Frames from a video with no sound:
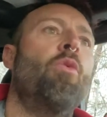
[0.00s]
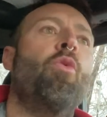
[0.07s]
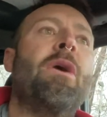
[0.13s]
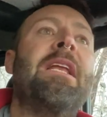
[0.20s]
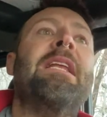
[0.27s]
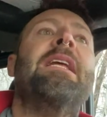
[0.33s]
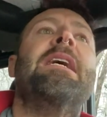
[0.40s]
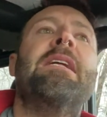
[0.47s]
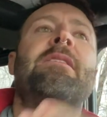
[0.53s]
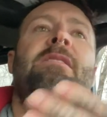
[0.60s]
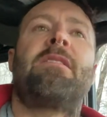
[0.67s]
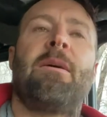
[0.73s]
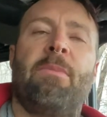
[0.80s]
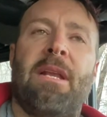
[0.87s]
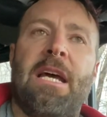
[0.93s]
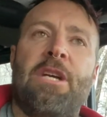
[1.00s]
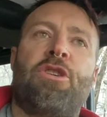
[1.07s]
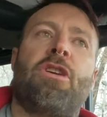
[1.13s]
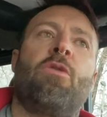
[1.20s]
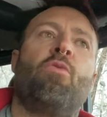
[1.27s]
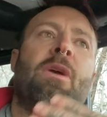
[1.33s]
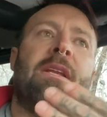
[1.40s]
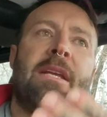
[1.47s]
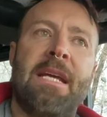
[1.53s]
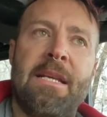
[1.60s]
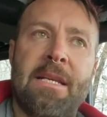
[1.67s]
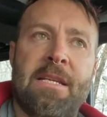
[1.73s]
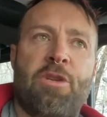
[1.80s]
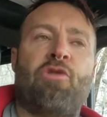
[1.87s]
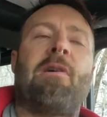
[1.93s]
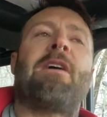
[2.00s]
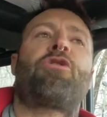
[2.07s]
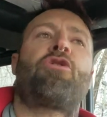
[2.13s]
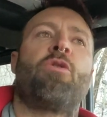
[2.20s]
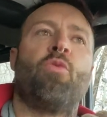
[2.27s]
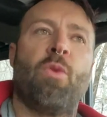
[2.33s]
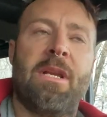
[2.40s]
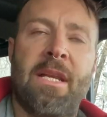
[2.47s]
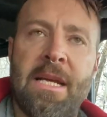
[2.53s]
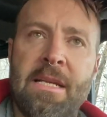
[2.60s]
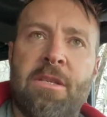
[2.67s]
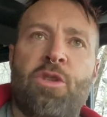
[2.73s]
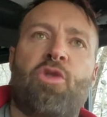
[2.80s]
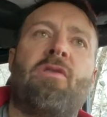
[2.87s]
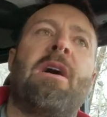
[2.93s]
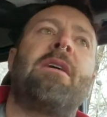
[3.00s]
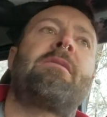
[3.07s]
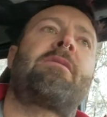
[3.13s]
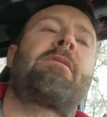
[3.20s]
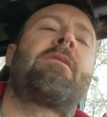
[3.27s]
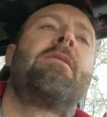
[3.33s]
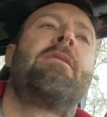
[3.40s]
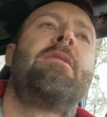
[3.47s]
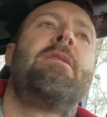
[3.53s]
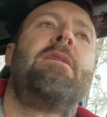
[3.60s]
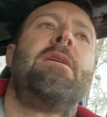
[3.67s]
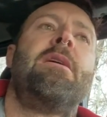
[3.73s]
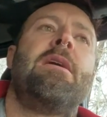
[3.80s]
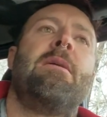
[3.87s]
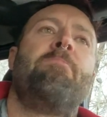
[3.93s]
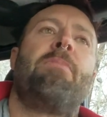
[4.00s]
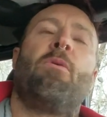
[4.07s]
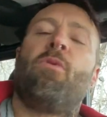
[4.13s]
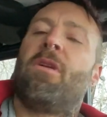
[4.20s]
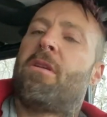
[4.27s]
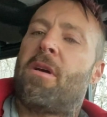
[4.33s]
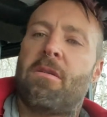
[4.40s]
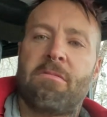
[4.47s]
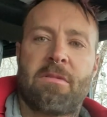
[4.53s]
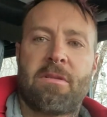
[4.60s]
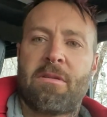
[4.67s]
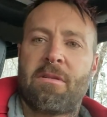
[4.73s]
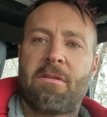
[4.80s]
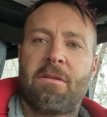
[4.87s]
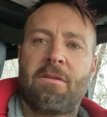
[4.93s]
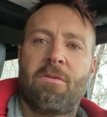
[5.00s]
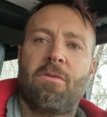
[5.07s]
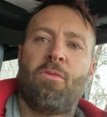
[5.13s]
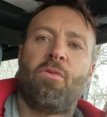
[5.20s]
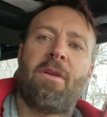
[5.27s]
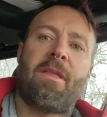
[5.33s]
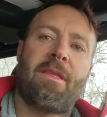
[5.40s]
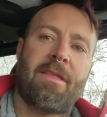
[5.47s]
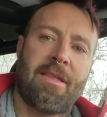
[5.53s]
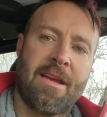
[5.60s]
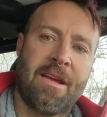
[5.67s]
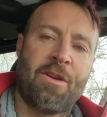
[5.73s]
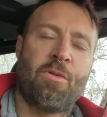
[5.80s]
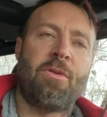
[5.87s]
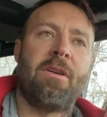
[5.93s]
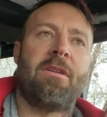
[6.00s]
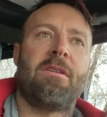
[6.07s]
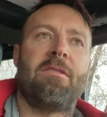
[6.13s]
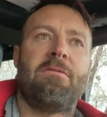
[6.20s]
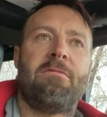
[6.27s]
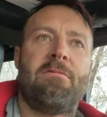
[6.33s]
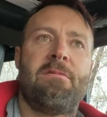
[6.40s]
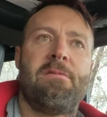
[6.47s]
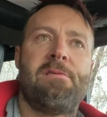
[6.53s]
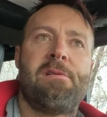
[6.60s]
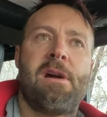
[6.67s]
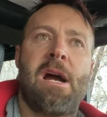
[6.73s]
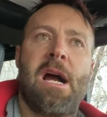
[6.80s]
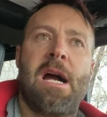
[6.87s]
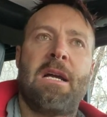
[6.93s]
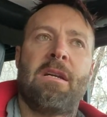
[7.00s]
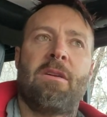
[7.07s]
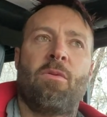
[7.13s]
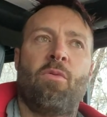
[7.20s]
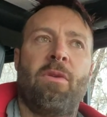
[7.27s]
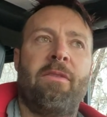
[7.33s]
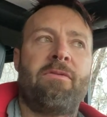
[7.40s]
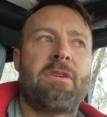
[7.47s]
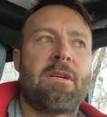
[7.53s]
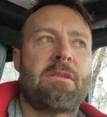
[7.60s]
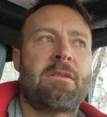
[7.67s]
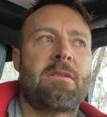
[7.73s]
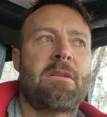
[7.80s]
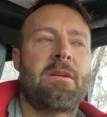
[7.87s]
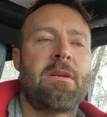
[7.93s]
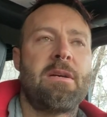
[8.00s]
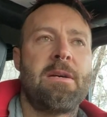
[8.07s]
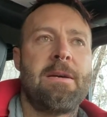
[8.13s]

We need stimulation, we need distraction, we need stress, but we don't. We think we do. And we've just